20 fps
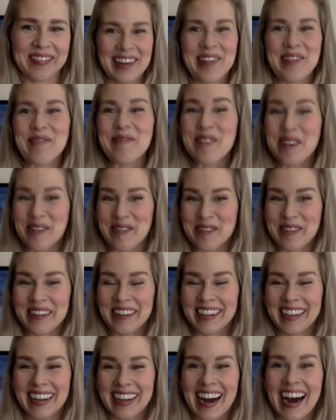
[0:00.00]
Whoa,
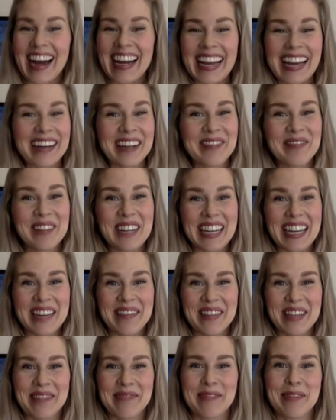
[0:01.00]
I cannot believe
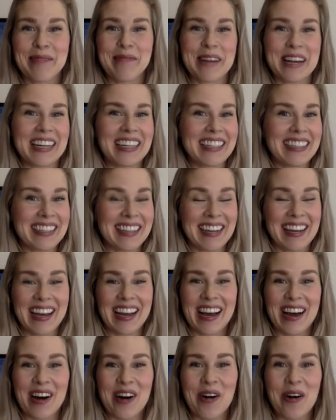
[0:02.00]
that we went
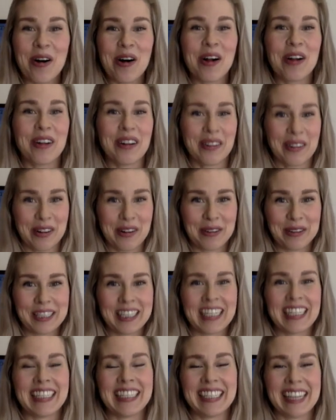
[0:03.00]
all those
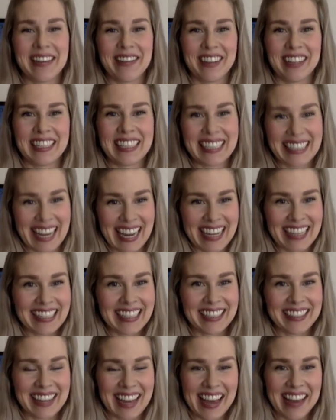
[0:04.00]
seven sayings
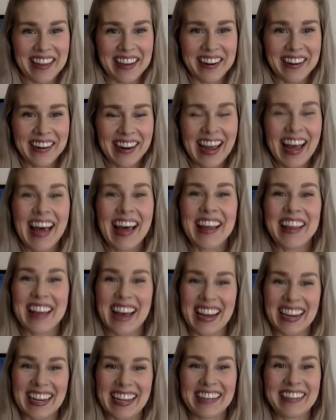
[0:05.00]
together.
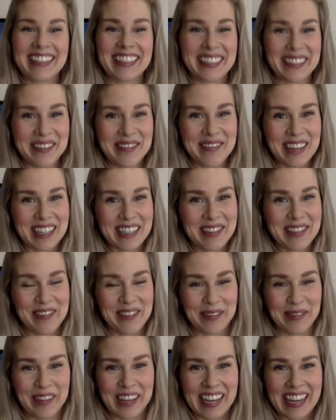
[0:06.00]
Thank you so much for
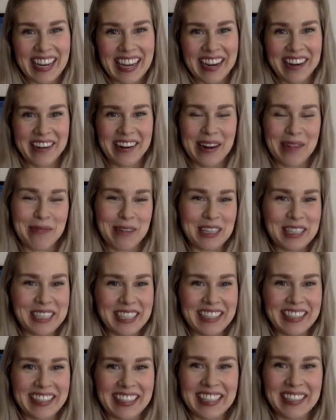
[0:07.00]
being here and
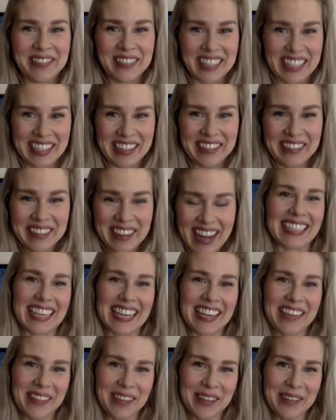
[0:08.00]
watching this video.
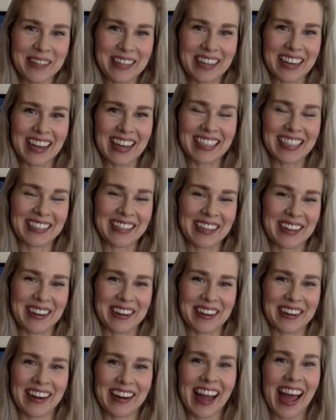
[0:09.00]
If you would like to
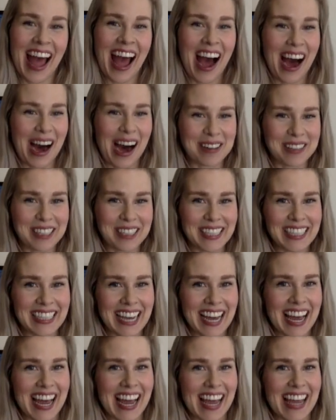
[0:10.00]
learn how to
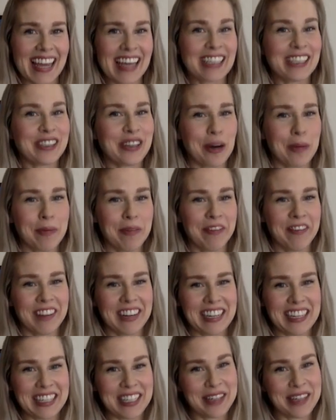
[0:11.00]
say top
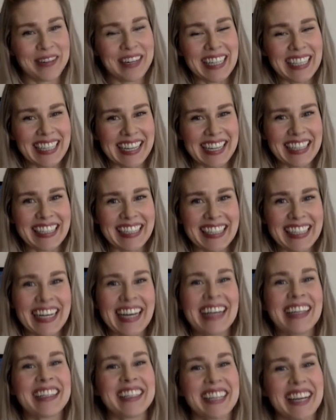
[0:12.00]
Finnish greetings,
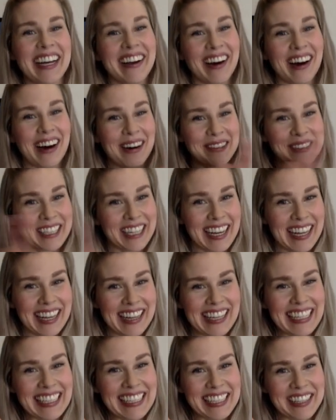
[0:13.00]
check out
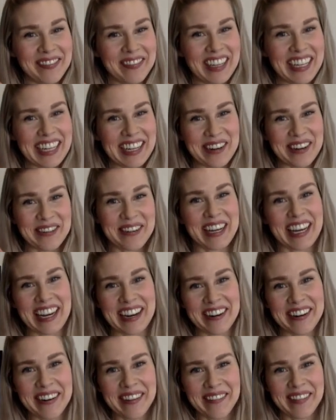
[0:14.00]
this video
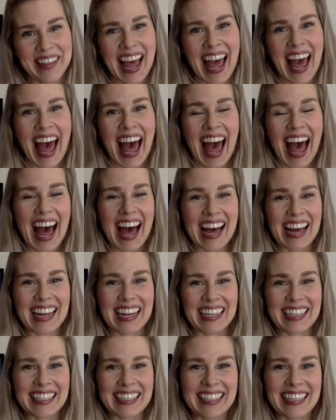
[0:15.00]
here
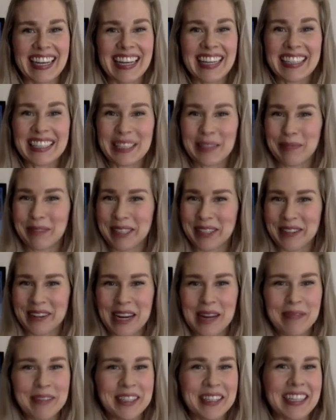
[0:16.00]
and
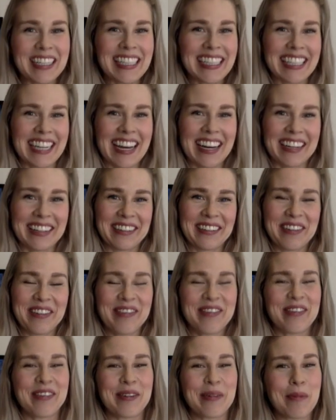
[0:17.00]
subscribe to this channel
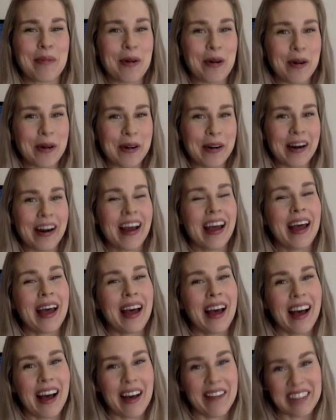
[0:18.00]
for more
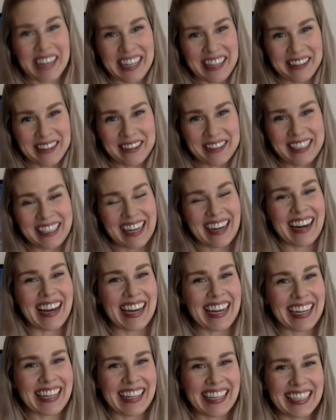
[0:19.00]
videos
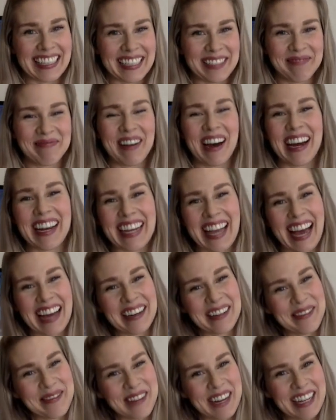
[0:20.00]
like this. I
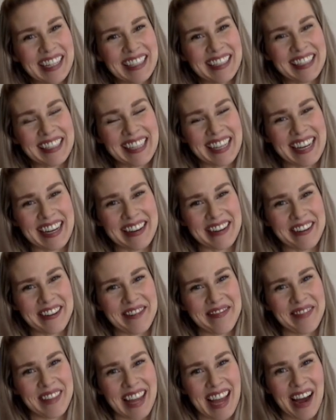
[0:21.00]
cannot wait to see you
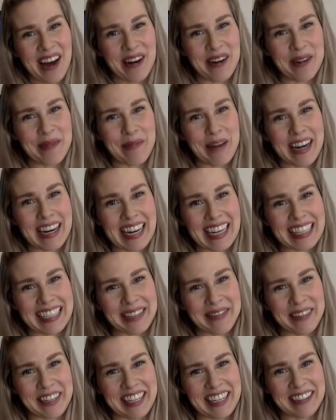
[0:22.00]
on my next
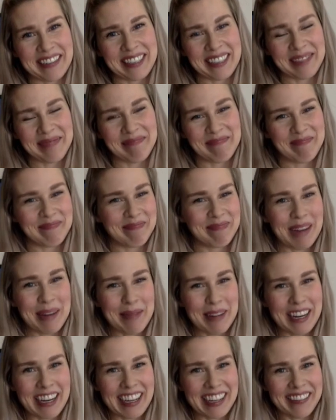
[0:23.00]
videos. Bye
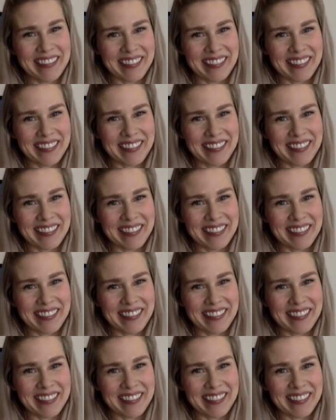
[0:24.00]
bye!